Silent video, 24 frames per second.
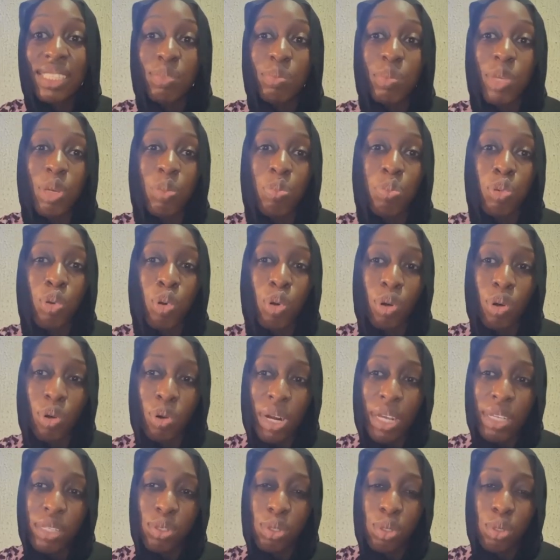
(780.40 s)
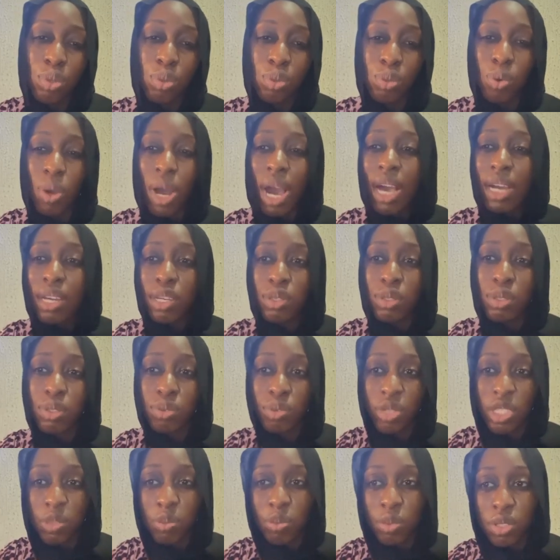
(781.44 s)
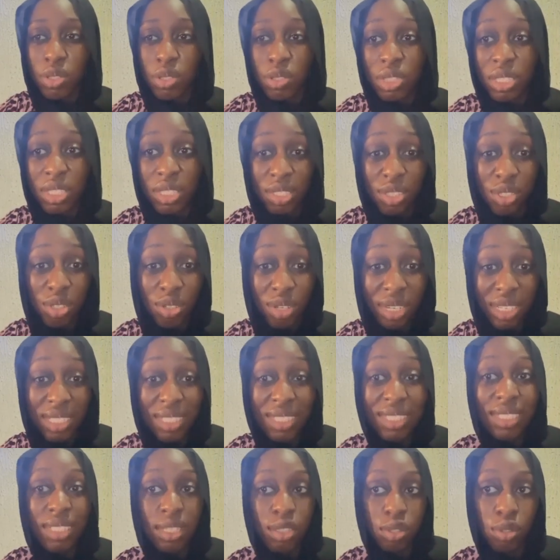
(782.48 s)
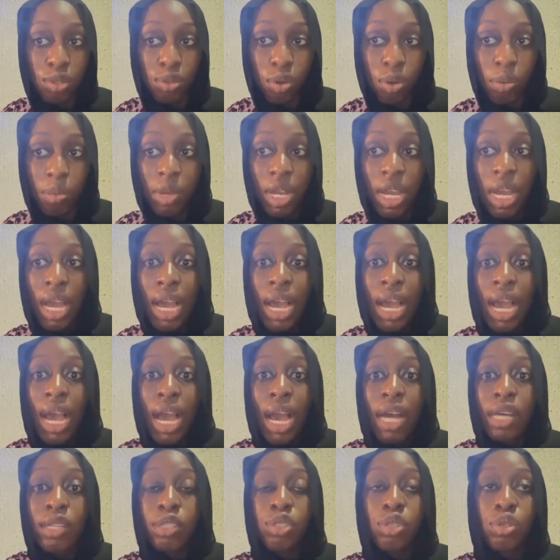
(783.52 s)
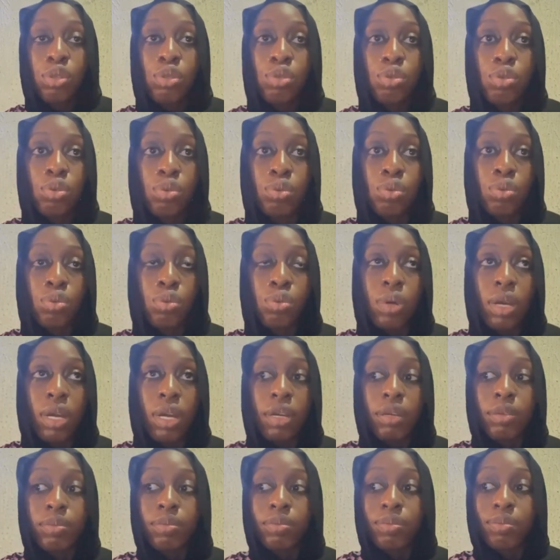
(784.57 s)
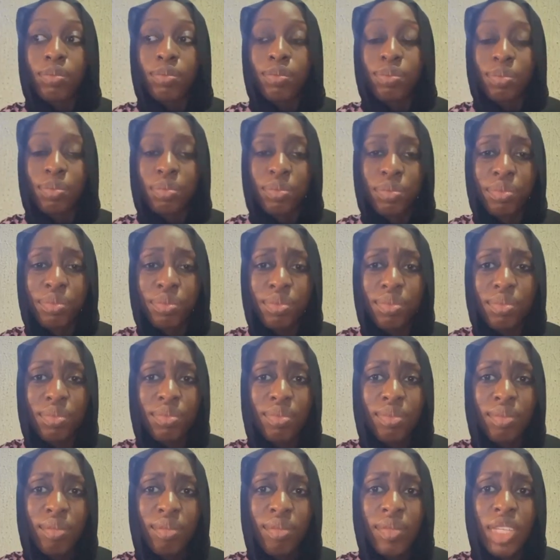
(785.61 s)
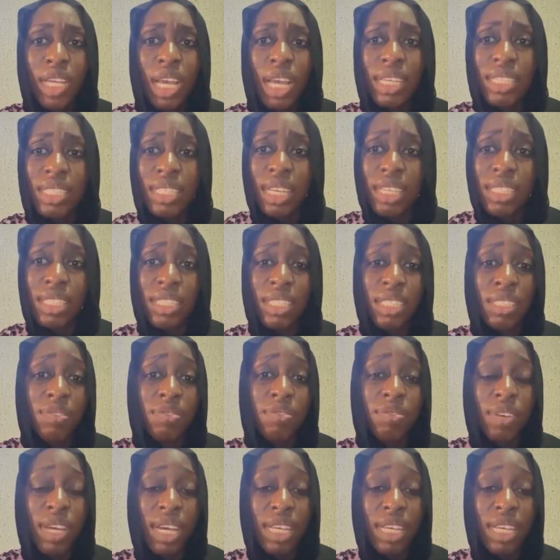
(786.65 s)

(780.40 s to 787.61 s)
may progress to acute respiratory distress syndrome due to excessive